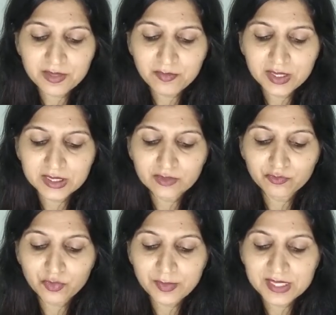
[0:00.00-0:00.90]
but the
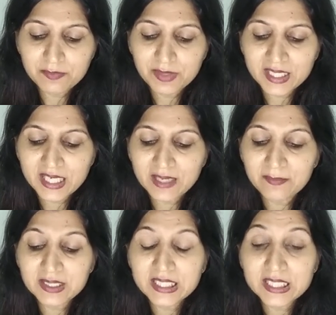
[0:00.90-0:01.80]
woman
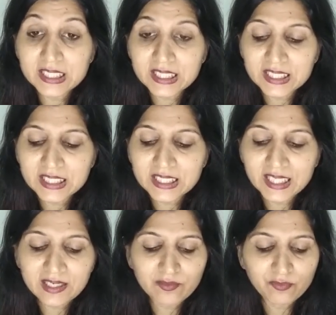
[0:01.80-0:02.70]
became greedy
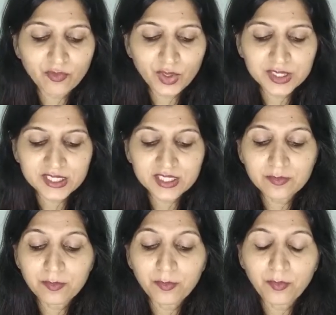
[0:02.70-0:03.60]
and
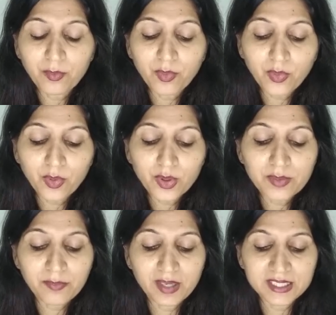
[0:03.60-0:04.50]
wanted
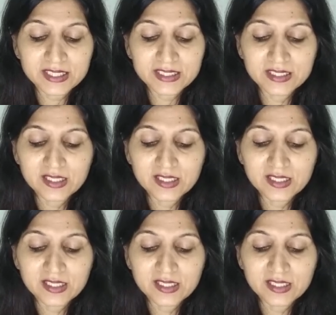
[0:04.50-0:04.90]
more money.